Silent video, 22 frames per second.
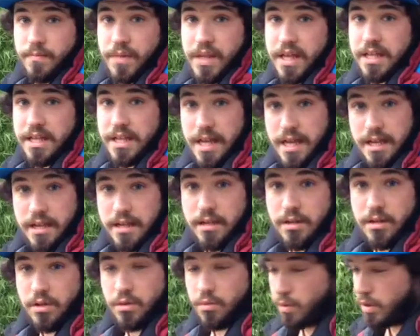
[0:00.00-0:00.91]
And
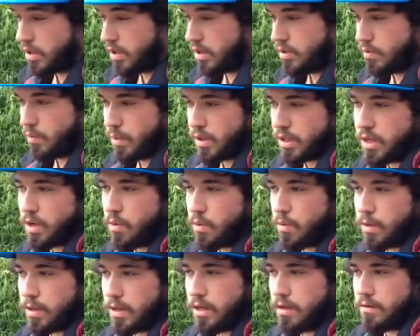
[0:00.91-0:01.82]
then we we
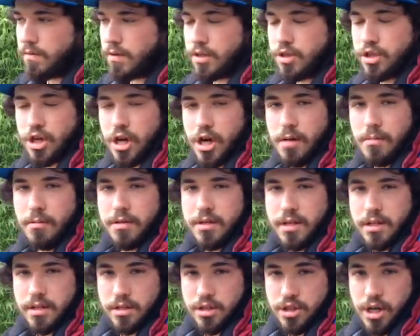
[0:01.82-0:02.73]
don't leave the job
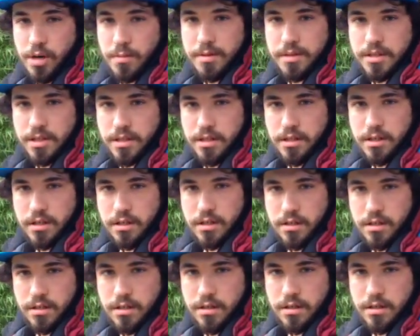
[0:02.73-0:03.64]
until the job is done.
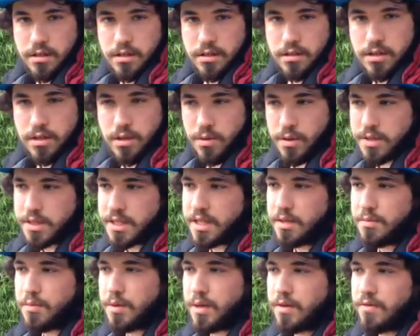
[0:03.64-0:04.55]
Yeah. So it
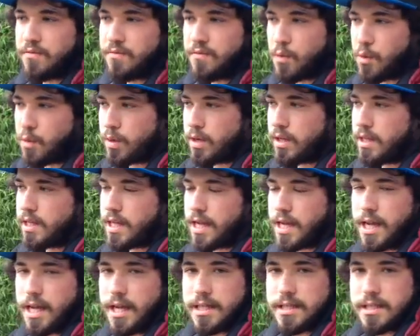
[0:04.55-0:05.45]
can be forty
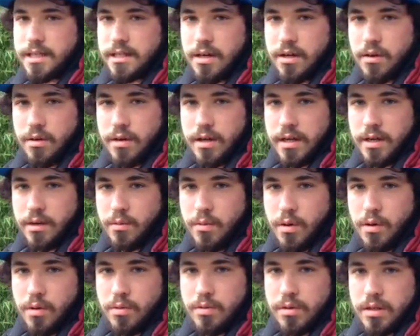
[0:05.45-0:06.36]
days in, in a
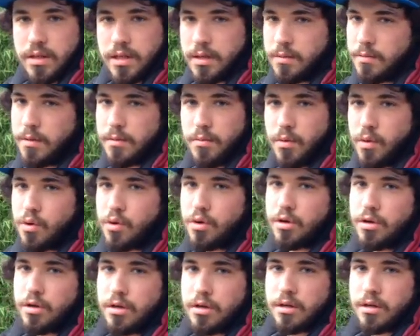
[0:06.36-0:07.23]
row. It can be more.